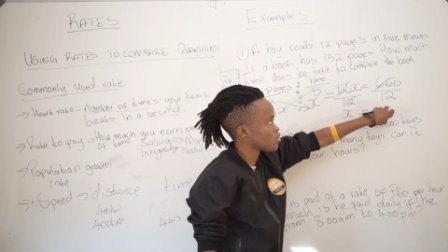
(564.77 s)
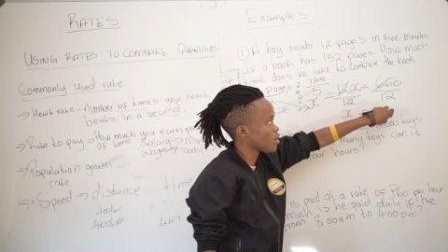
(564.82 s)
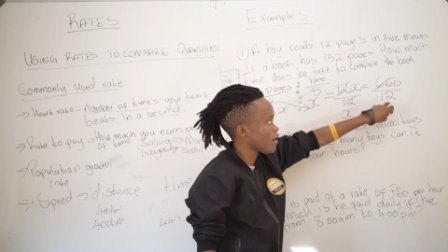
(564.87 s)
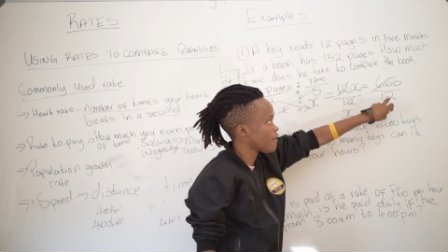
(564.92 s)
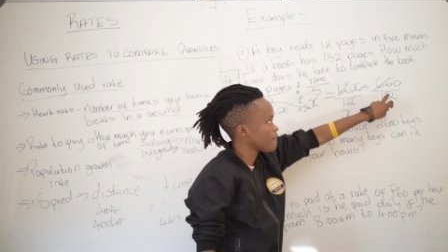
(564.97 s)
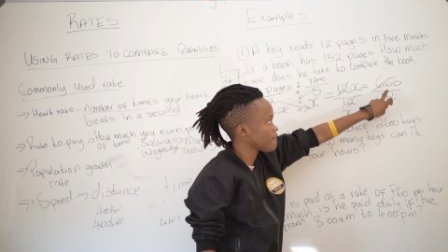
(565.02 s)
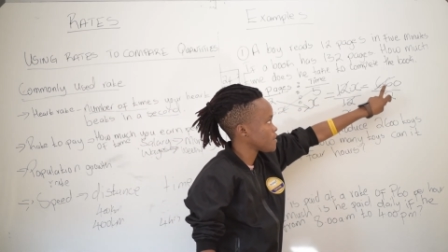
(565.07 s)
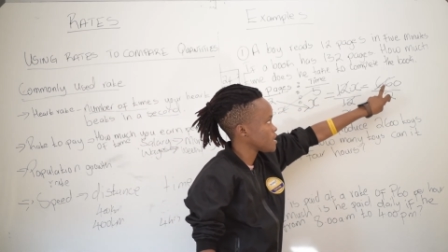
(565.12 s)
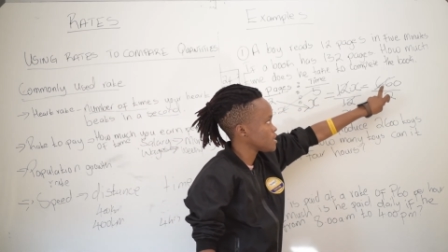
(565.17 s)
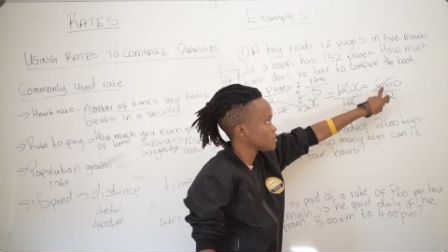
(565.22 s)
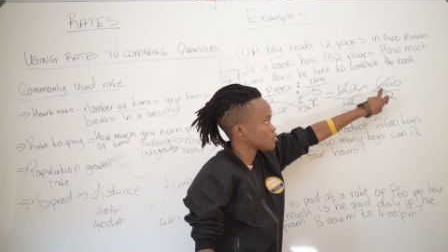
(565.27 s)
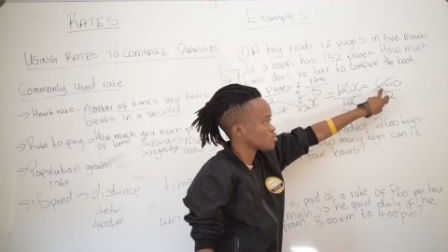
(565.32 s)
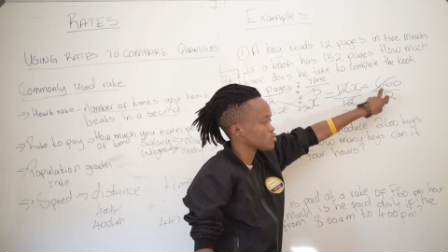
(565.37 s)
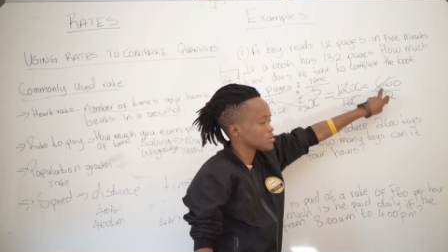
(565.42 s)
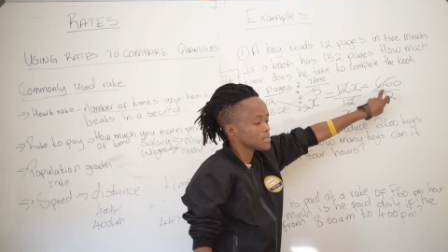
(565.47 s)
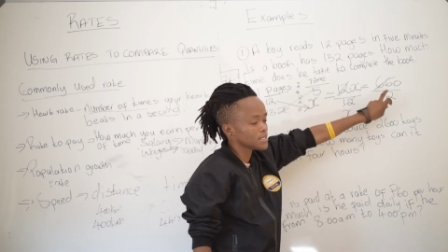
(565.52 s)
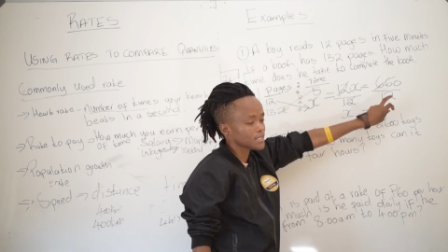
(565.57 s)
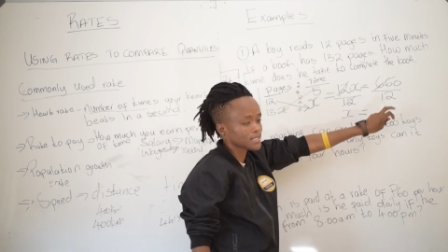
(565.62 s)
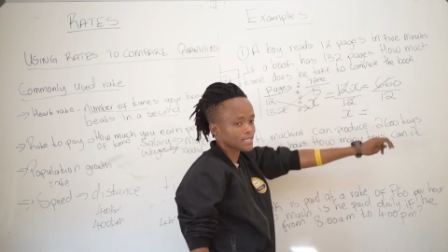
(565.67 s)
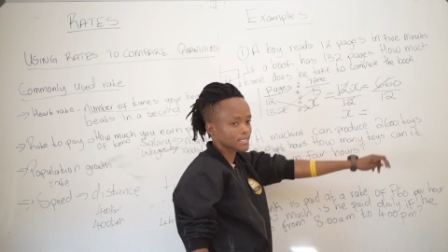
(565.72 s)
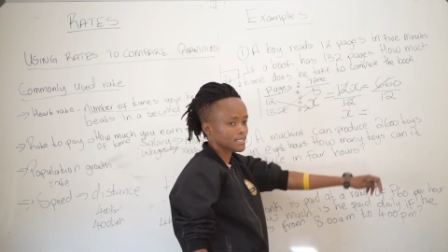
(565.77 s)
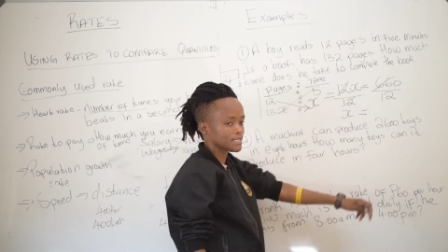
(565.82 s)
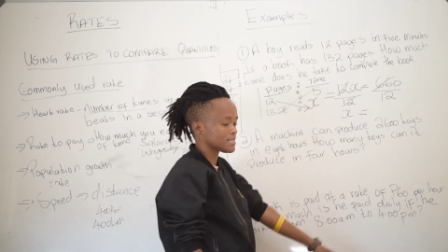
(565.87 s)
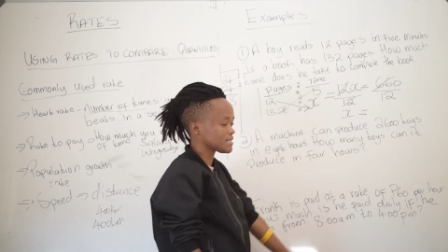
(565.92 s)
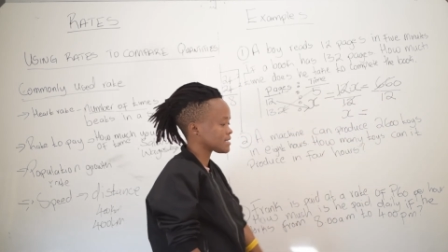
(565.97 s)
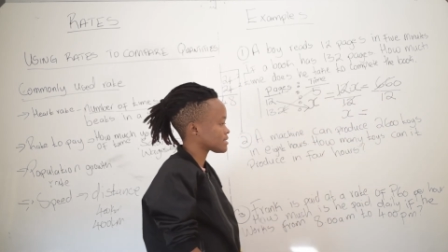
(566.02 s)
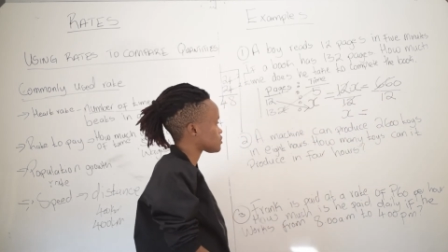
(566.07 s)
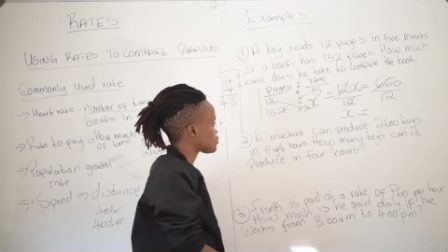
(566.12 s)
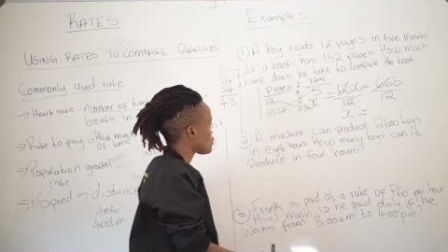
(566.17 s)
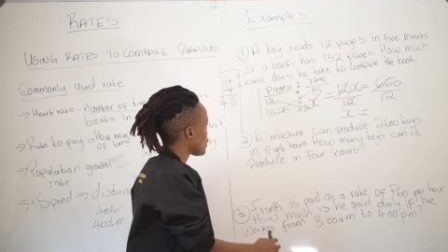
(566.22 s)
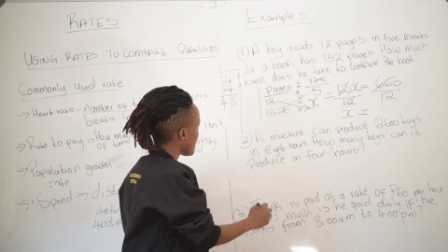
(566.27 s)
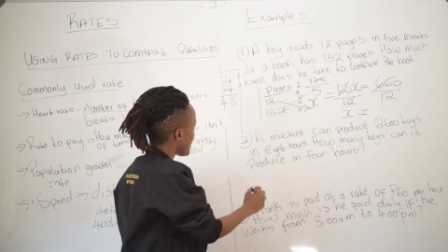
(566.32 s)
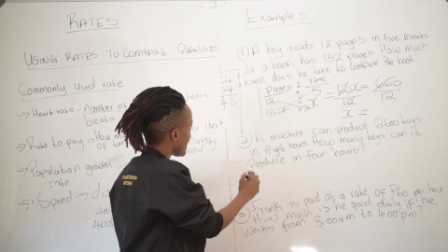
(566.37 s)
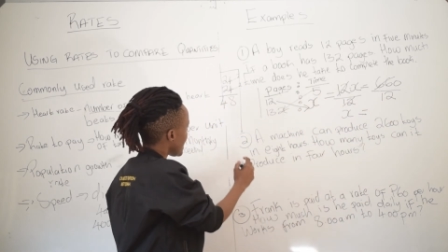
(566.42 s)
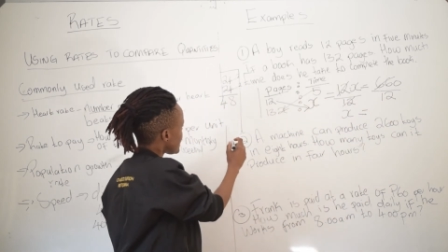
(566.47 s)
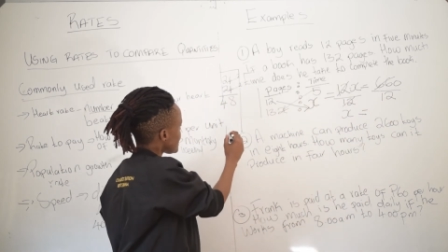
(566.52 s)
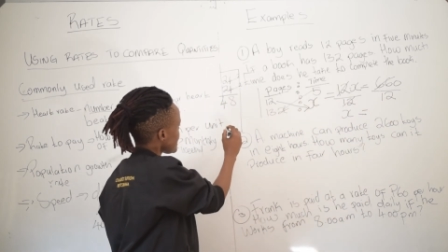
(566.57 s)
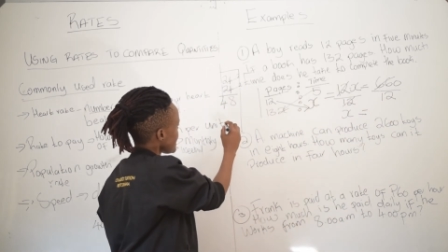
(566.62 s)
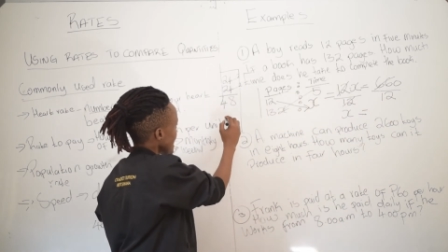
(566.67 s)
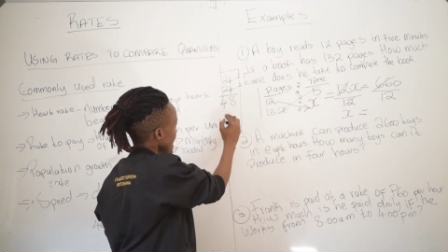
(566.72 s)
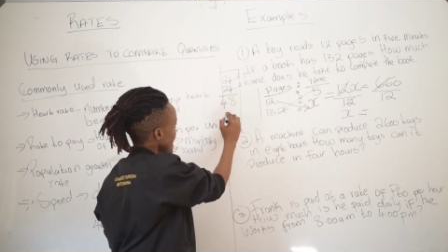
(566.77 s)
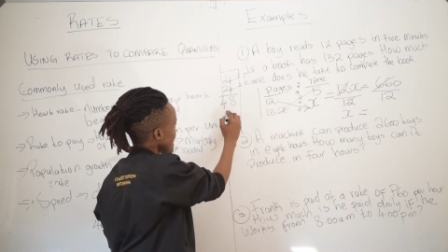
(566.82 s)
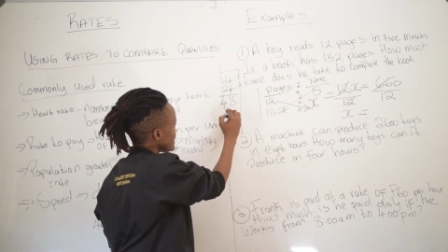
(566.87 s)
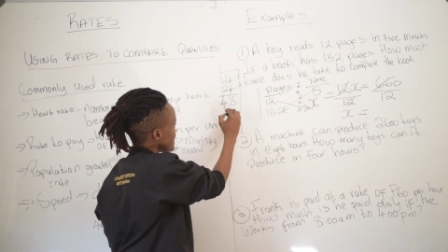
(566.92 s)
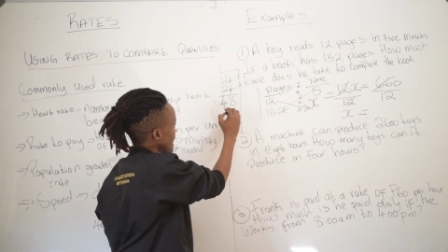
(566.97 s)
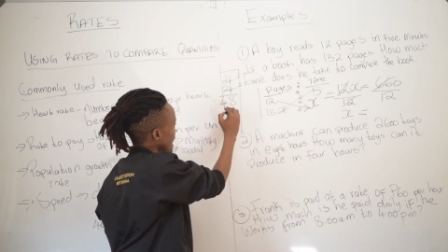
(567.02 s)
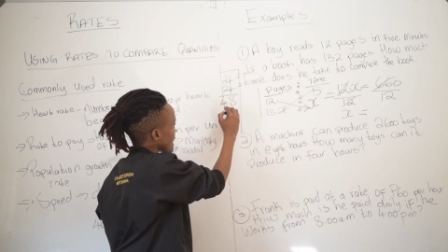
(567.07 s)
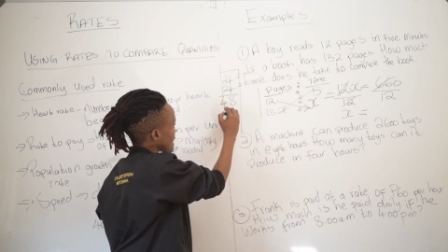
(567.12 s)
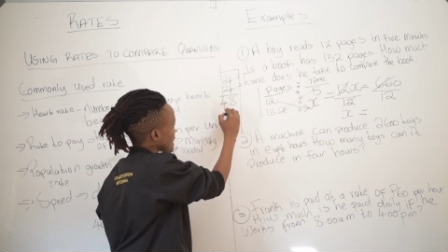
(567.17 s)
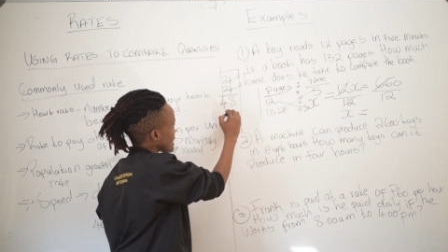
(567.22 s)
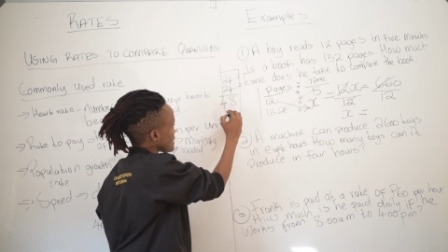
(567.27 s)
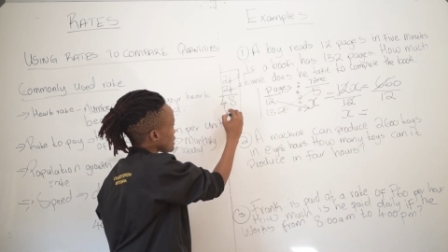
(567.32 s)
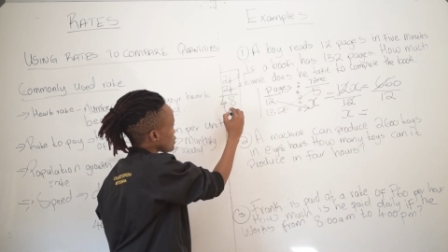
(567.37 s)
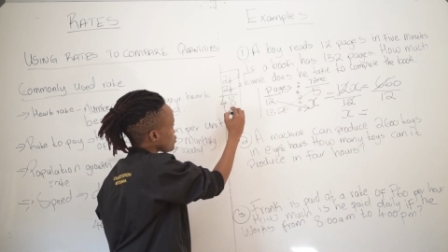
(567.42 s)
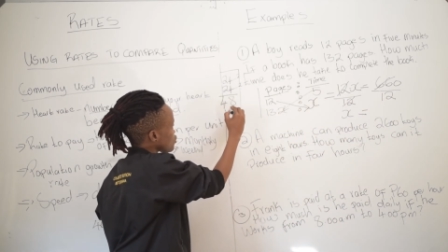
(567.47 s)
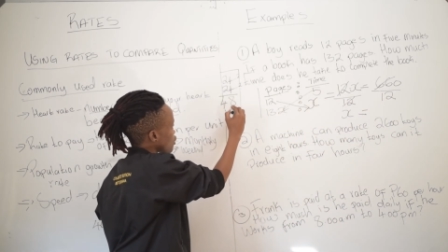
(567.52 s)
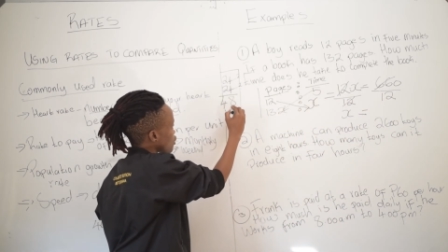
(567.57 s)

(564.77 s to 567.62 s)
12 into 66. So let's add another